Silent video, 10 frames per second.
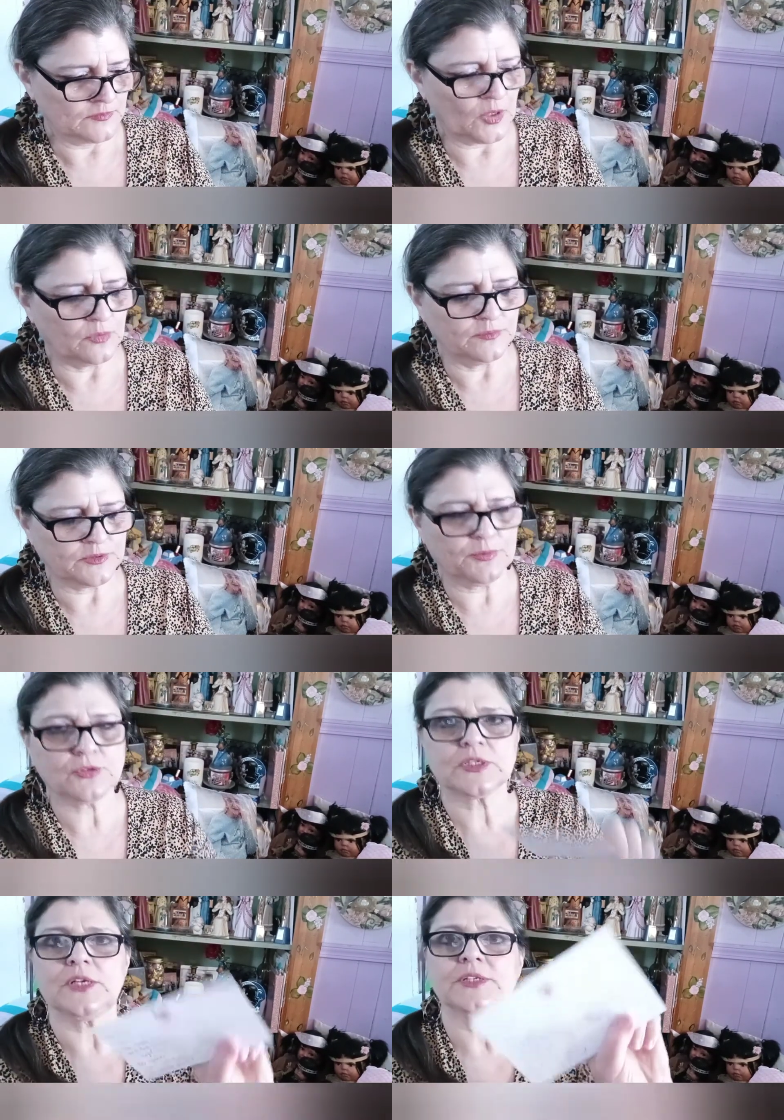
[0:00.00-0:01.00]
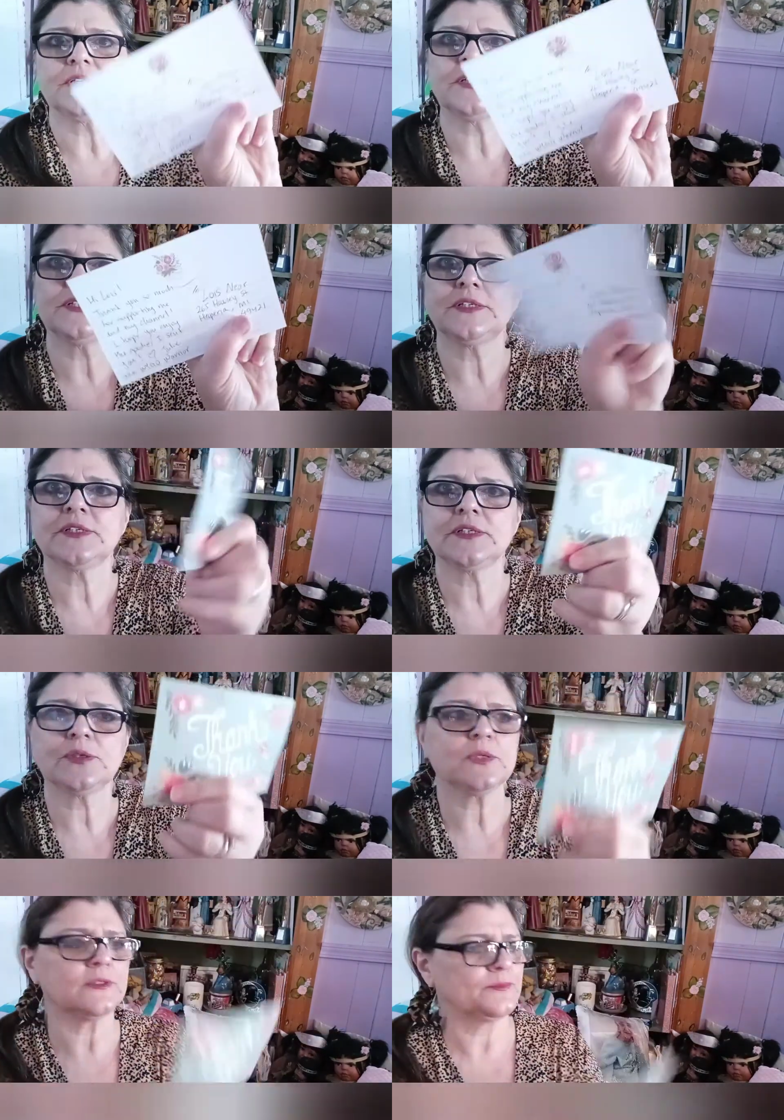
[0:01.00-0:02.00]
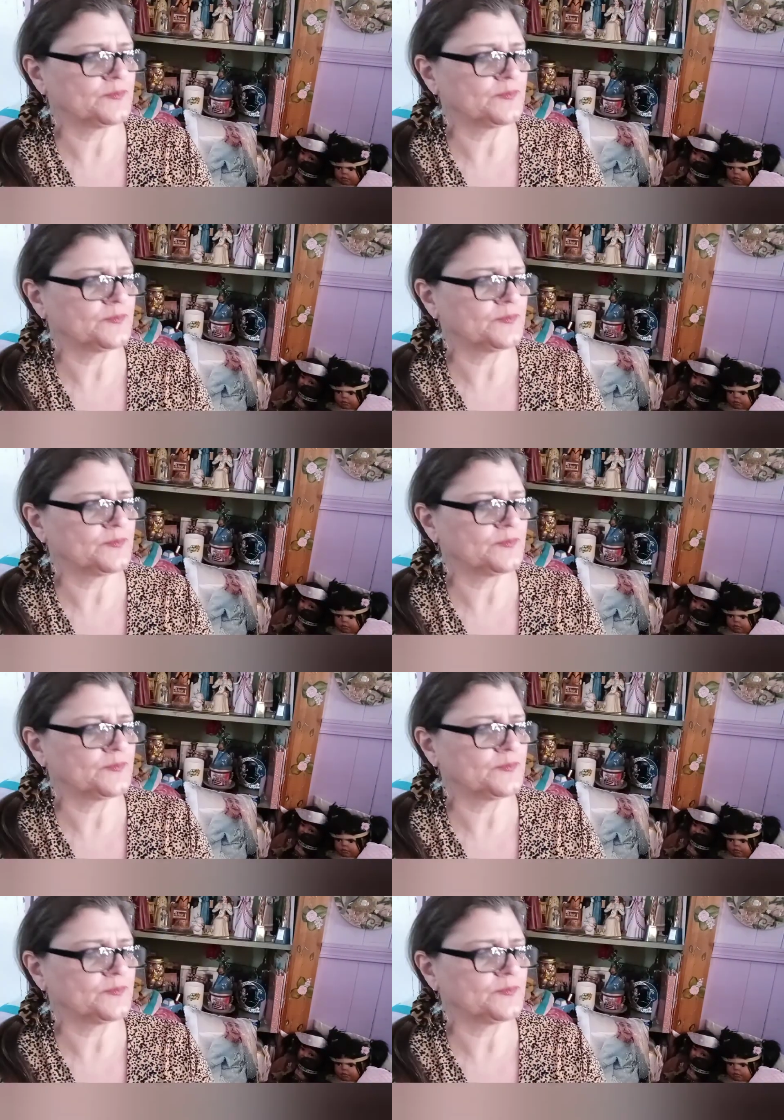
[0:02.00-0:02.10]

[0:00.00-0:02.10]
Oh, it's a postcard. Cool.